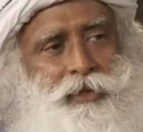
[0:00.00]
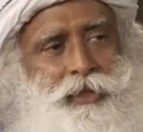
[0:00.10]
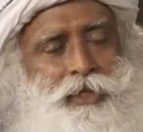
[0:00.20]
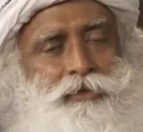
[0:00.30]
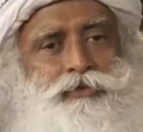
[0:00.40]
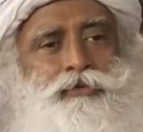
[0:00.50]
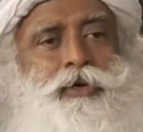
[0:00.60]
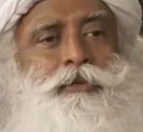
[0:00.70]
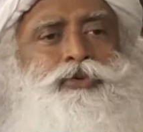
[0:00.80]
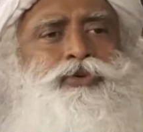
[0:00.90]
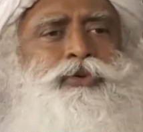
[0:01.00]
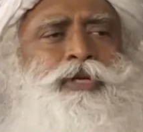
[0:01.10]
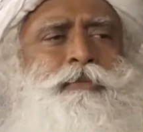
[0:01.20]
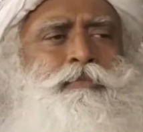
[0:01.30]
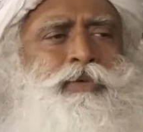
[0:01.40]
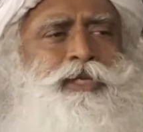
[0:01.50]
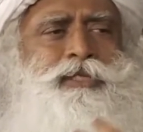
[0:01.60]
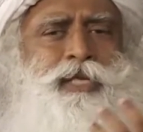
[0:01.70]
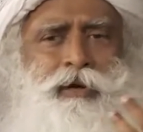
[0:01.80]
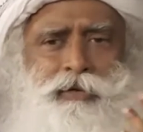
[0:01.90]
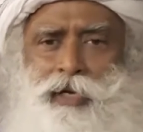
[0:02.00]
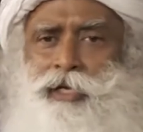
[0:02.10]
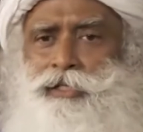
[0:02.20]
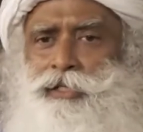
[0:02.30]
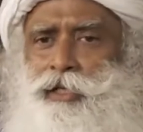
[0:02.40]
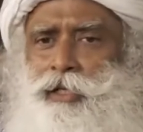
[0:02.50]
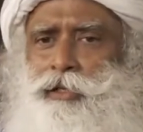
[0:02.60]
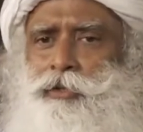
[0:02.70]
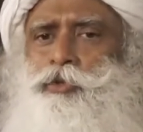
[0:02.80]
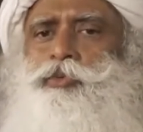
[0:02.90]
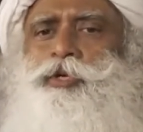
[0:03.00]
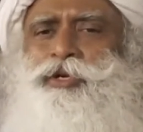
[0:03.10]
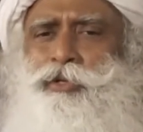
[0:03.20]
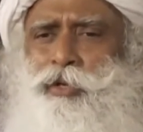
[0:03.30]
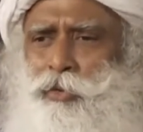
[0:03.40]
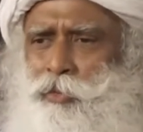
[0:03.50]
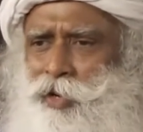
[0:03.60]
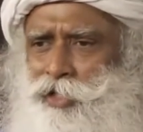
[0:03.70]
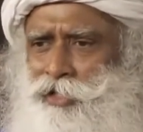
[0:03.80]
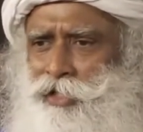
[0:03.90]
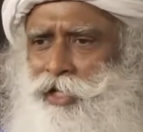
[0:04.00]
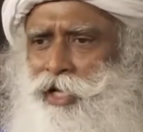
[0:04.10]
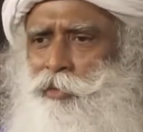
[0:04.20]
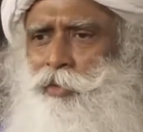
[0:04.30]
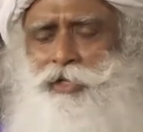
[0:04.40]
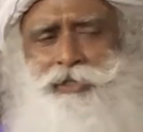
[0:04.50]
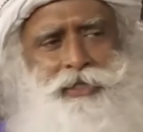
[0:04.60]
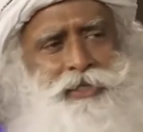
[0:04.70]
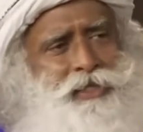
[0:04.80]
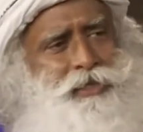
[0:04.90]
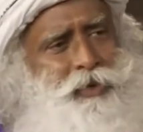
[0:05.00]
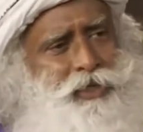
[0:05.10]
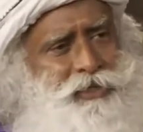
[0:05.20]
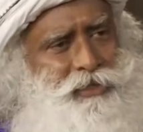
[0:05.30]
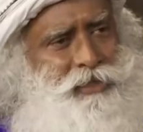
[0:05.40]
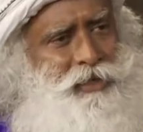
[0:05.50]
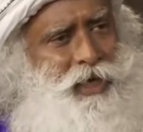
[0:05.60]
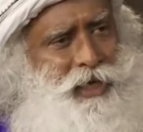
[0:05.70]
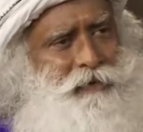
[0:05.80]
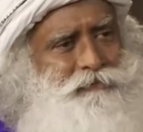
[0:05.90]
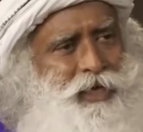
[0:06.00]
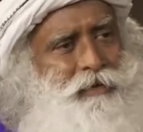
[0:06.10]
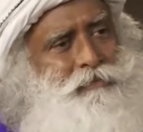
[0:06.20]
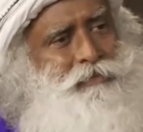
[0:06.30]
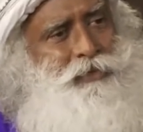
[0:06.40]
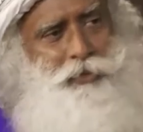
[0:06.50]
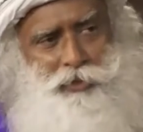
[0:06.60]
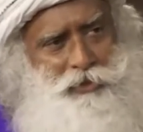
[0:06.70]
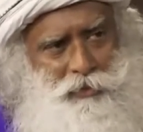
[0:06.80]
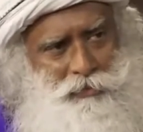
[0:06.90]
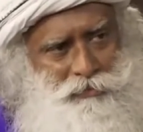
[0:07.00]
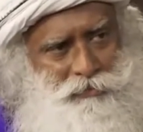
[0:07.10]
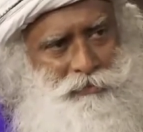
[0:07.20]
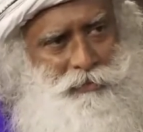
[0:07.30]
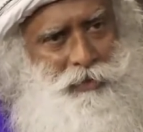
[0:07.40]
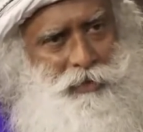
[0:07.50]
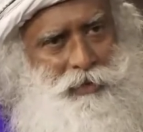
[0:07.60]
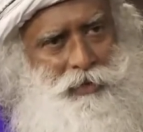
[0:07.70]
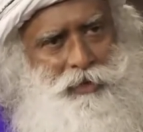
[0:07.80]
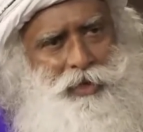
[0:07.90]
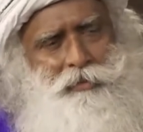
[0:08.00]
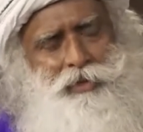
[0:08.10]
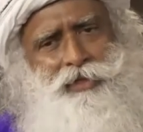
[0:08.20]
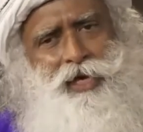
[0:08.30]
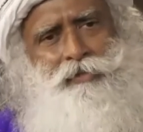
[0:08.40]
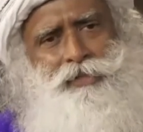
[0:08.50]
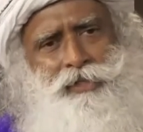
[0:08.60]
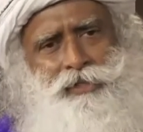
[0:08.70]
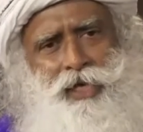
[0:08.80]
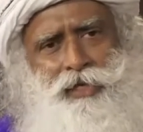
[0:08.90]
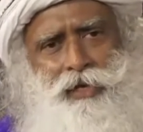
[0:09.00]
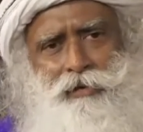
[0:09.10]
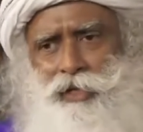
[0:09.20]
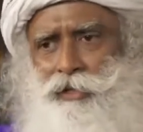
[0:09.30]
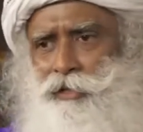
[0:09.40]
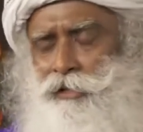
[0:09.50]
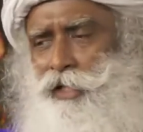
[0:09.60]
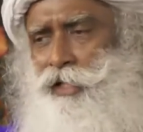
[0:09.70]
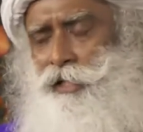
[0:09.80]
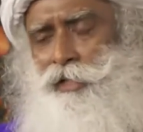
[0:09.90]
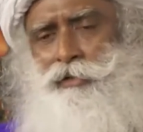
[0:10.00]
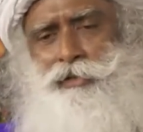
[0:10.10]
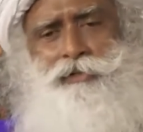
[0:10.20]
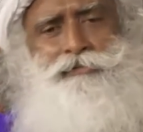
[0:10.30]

If you are truly blissed out and ecstatic, you wouldn't know what is a day, what is a year, what is a lifetime, you wouldn't know. There have been times I sat down, I didn't realize, I thought it's